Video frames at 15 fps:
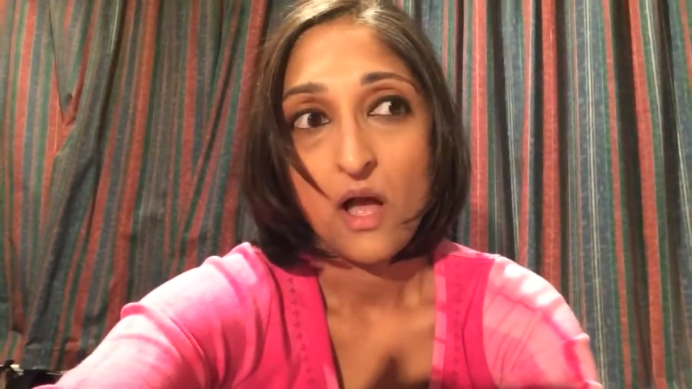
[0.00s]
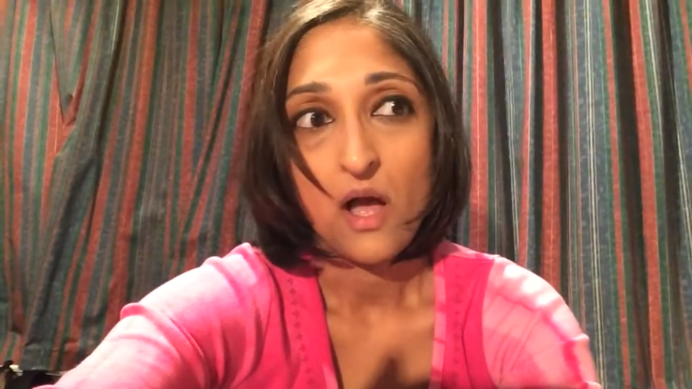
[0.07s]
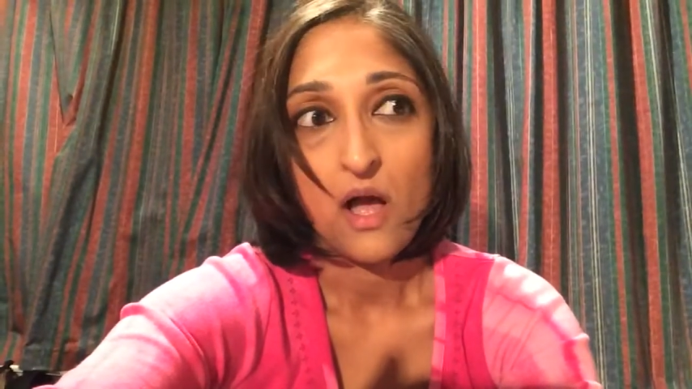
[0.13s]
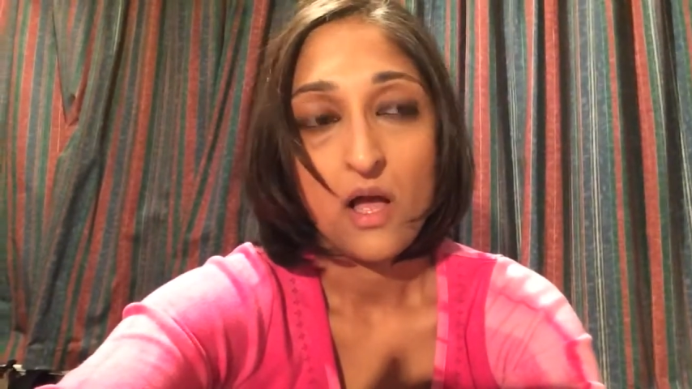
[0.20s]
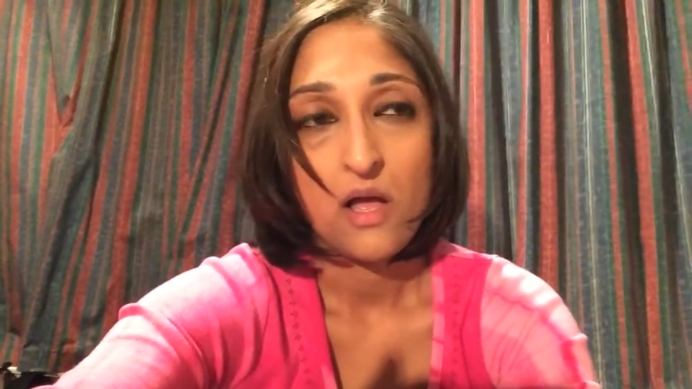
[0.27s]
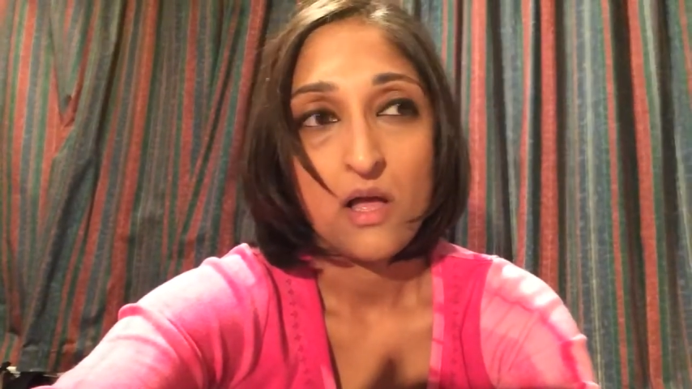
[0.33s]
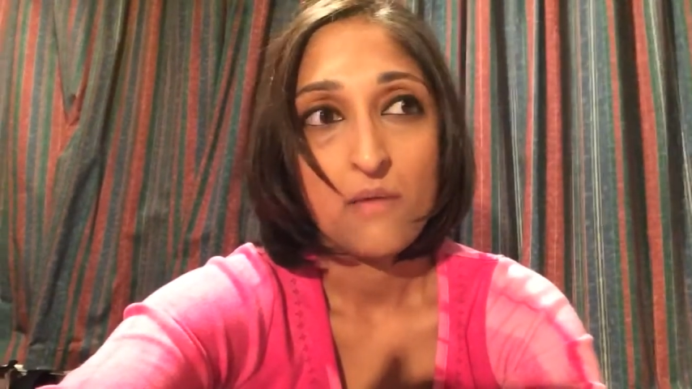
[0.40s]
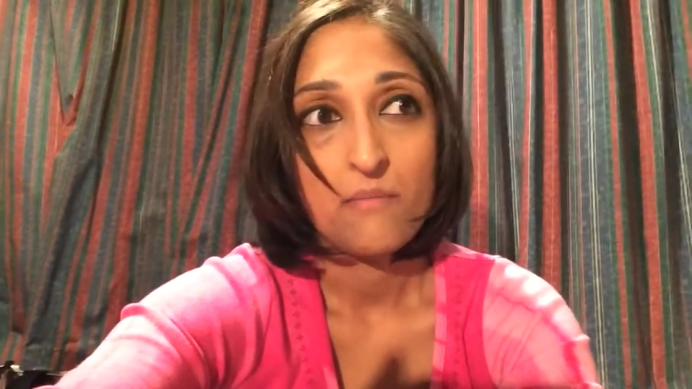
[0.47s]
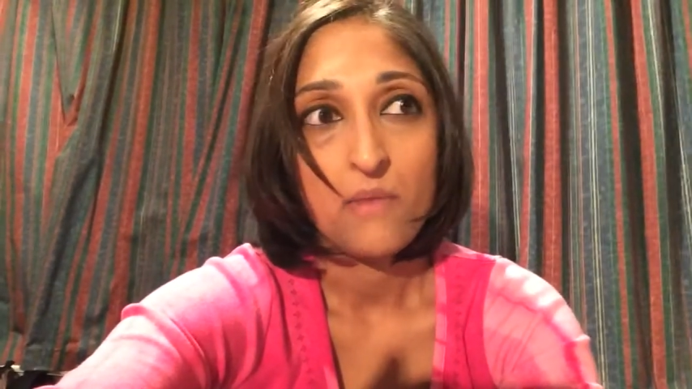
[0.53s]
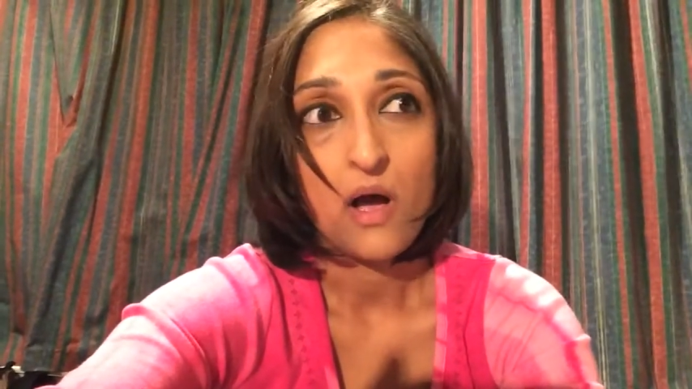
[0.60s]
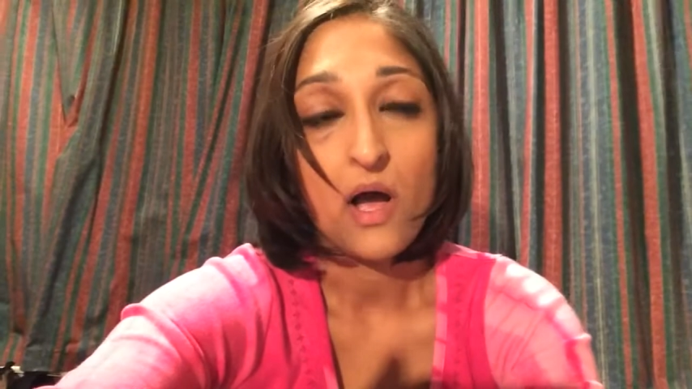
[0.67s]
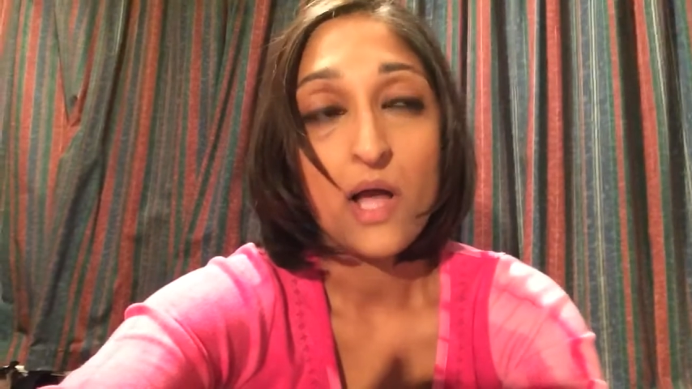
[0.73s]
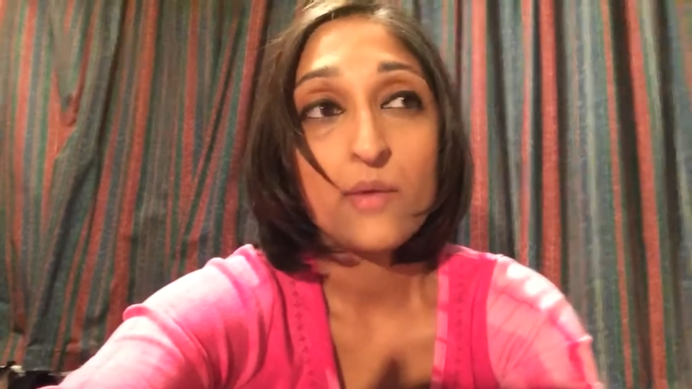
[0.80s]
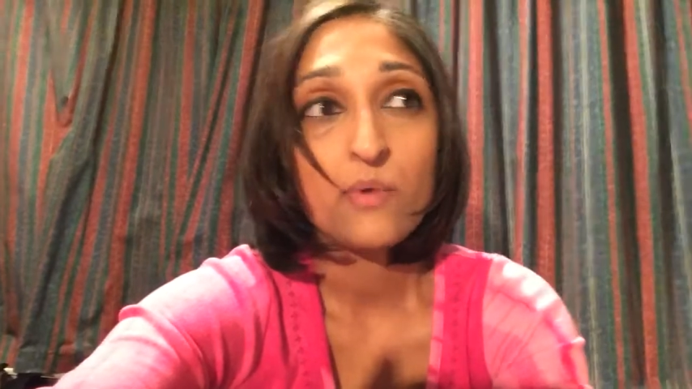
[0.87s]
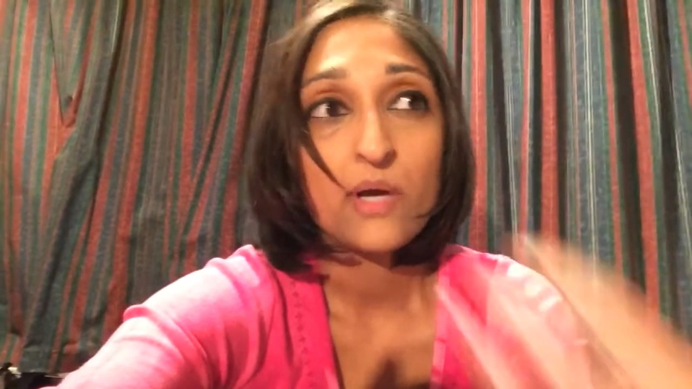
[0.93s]

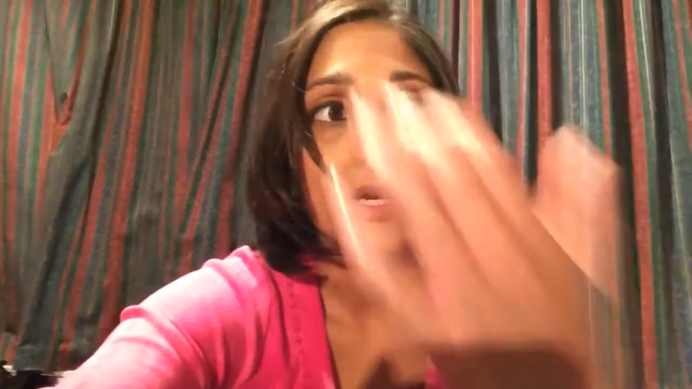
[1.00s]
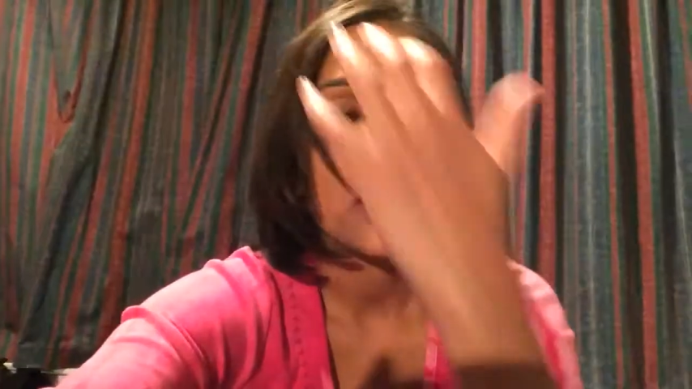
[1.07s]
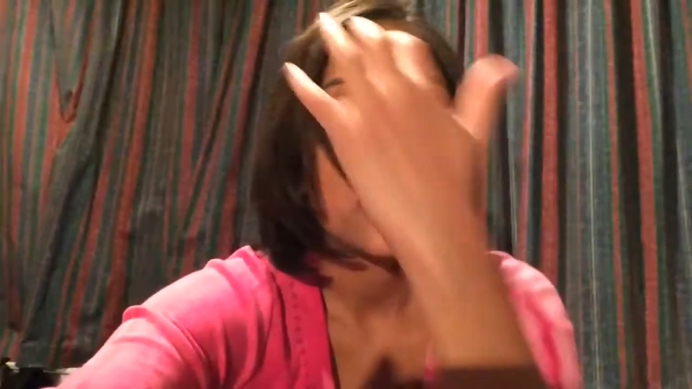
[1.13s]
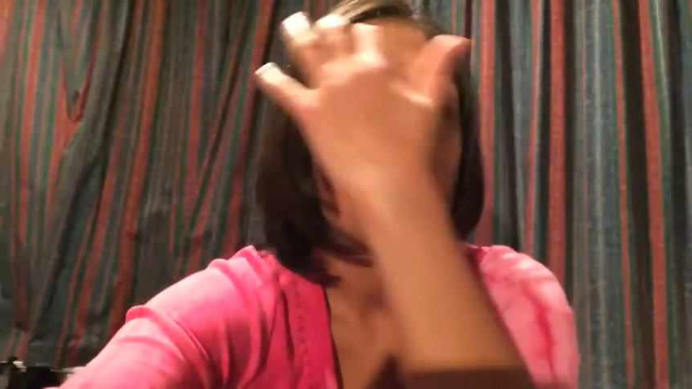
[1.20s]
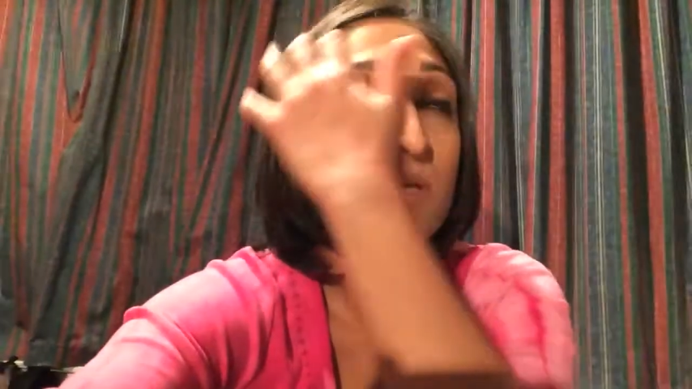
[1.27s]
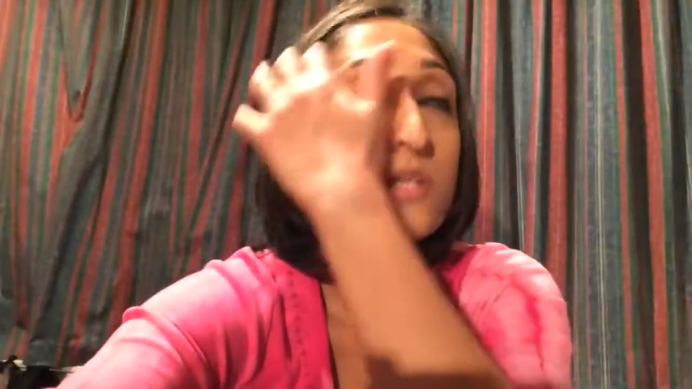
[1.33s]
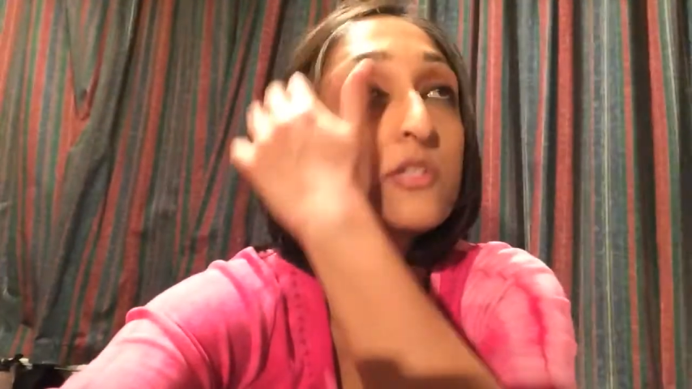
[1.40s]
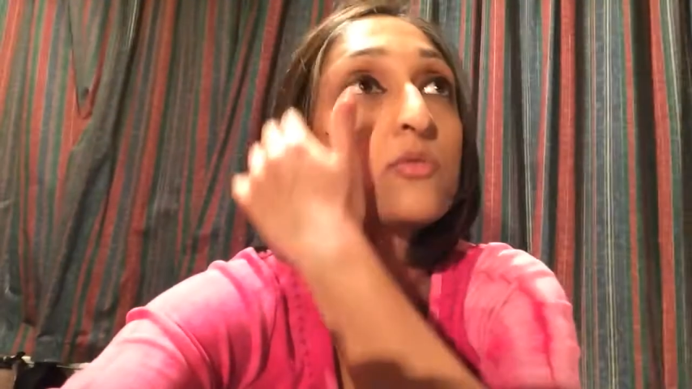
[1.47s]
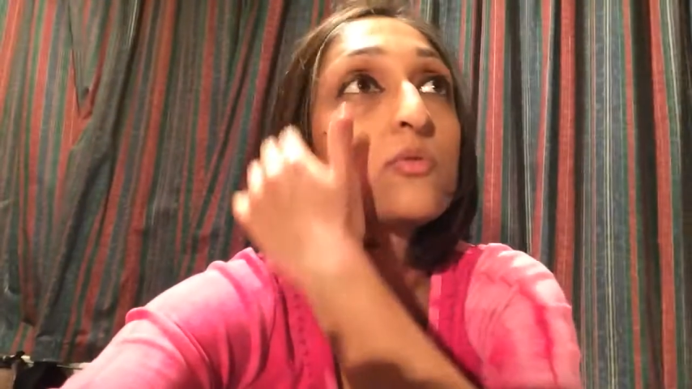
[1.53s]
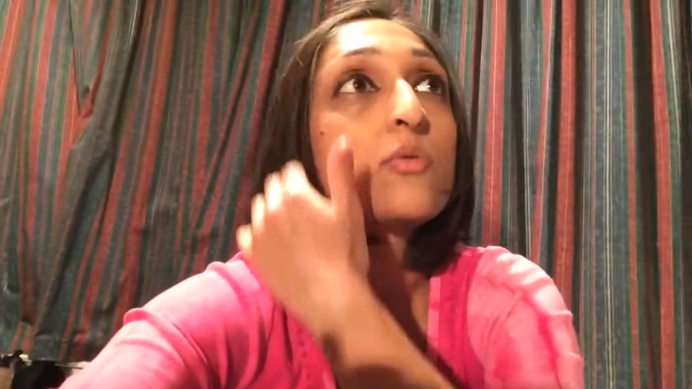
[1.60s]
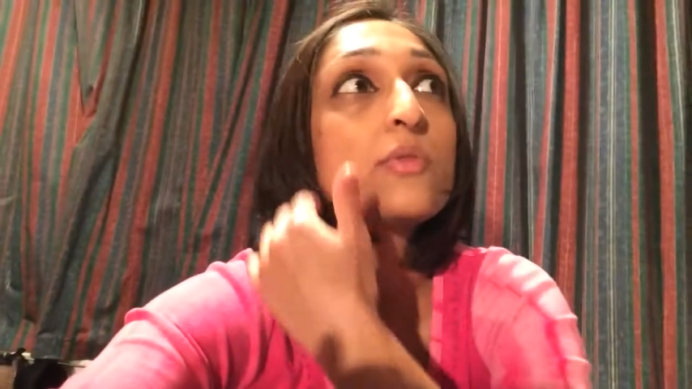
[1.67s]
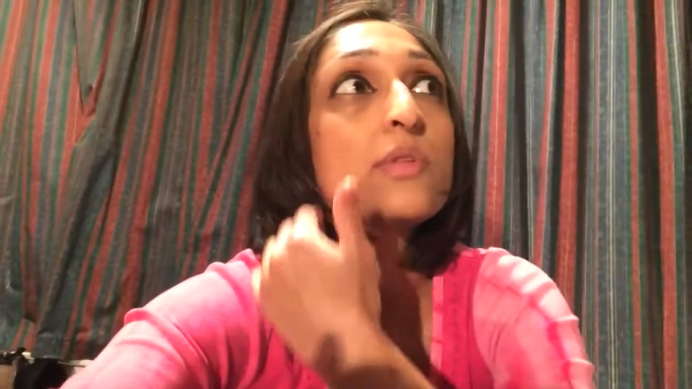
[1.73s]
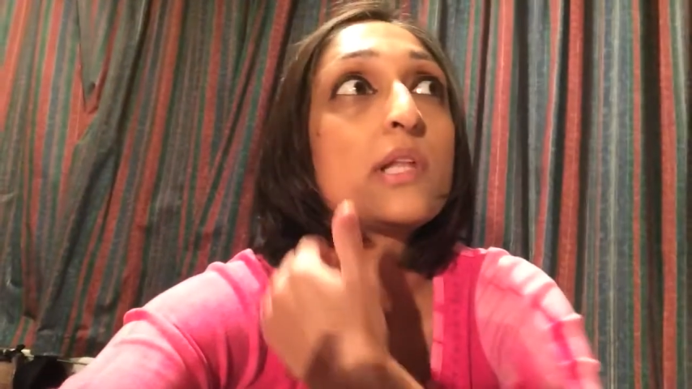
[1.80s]
I went and I saw